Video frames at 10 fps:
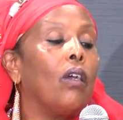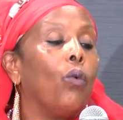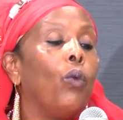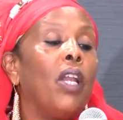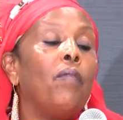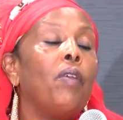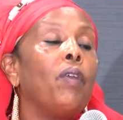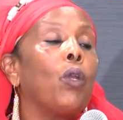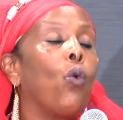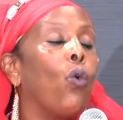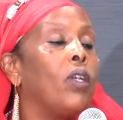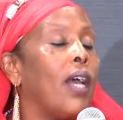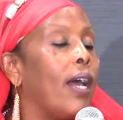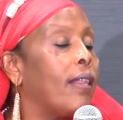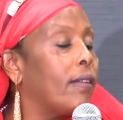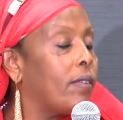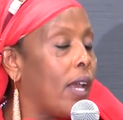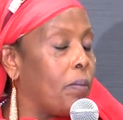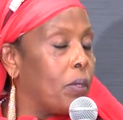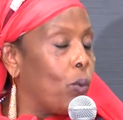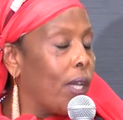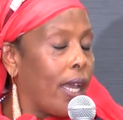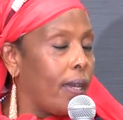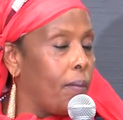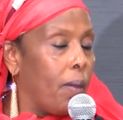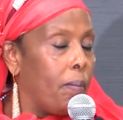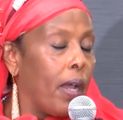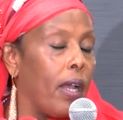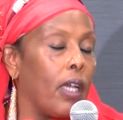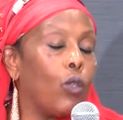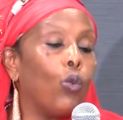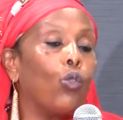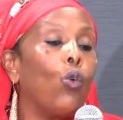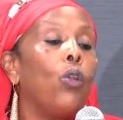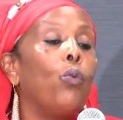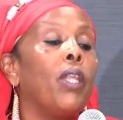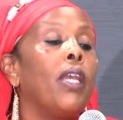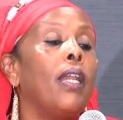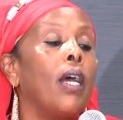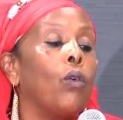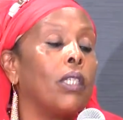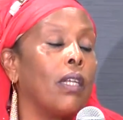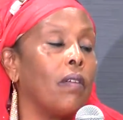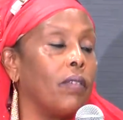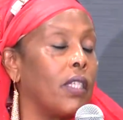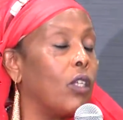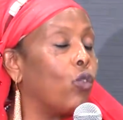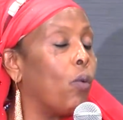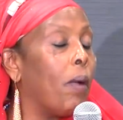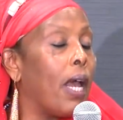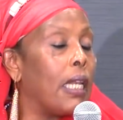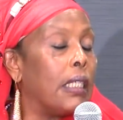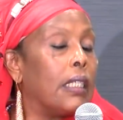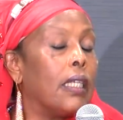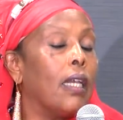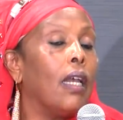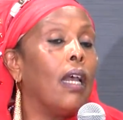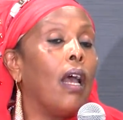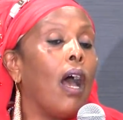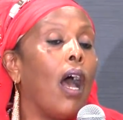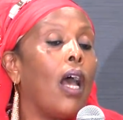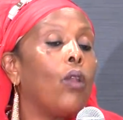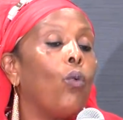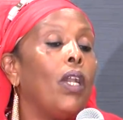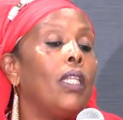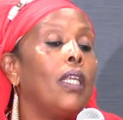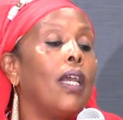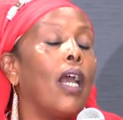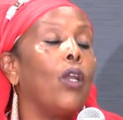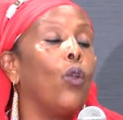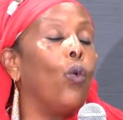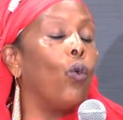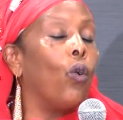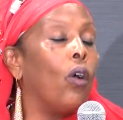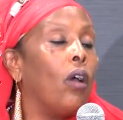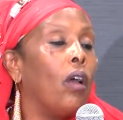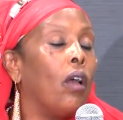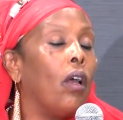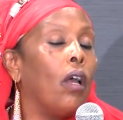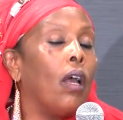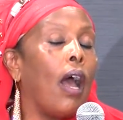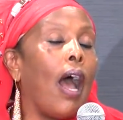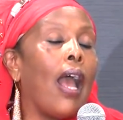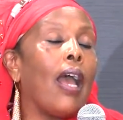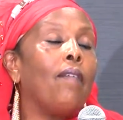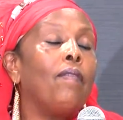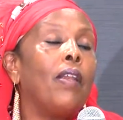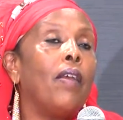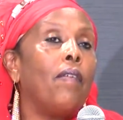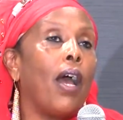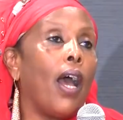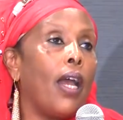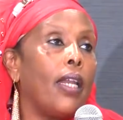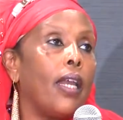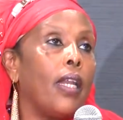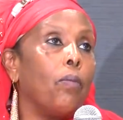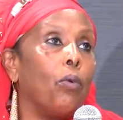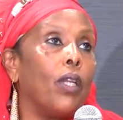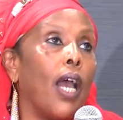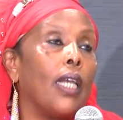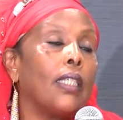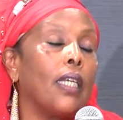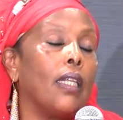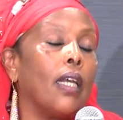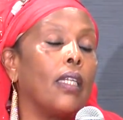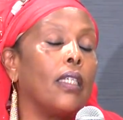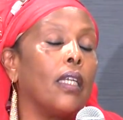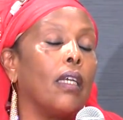we never even called other tribes, what I remember. It was only within ourselves, the Somalis. And one thing I know, I have never heard anybody asking that